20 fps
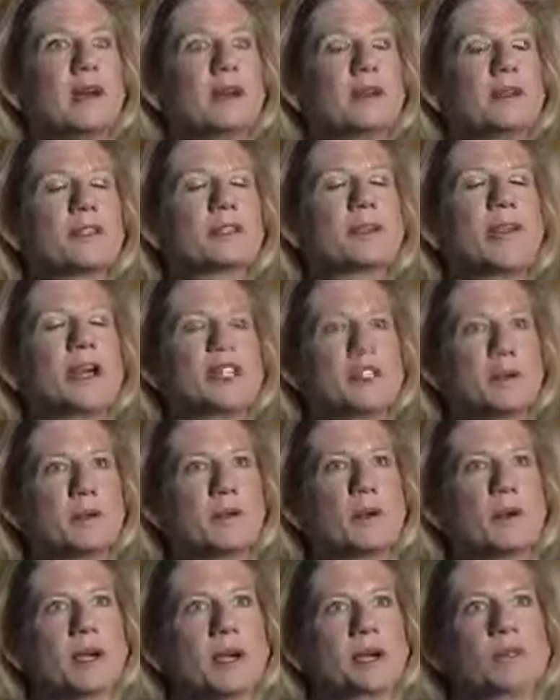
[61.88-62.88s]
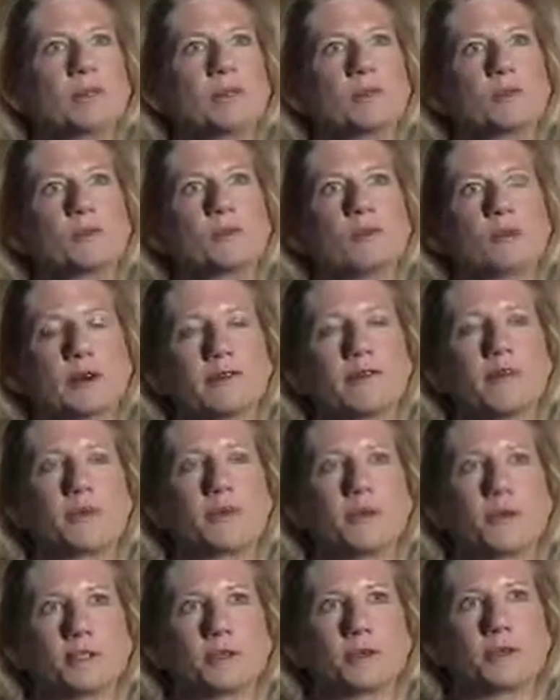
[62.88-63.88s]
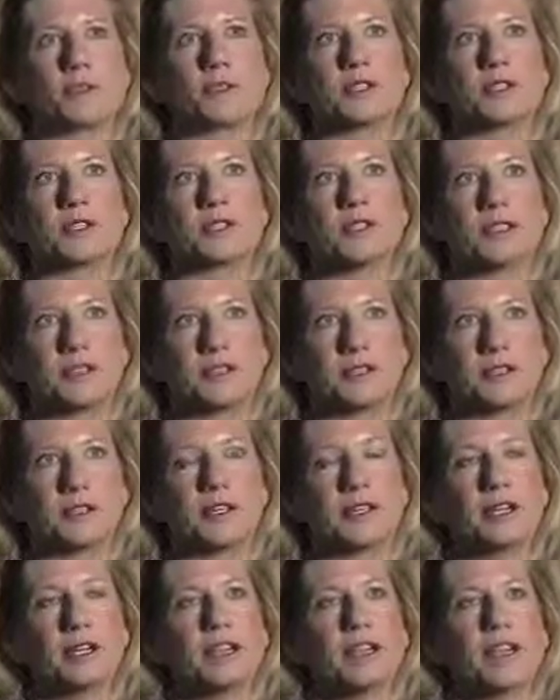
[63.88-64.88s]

but there has to be a way to use more of your resources here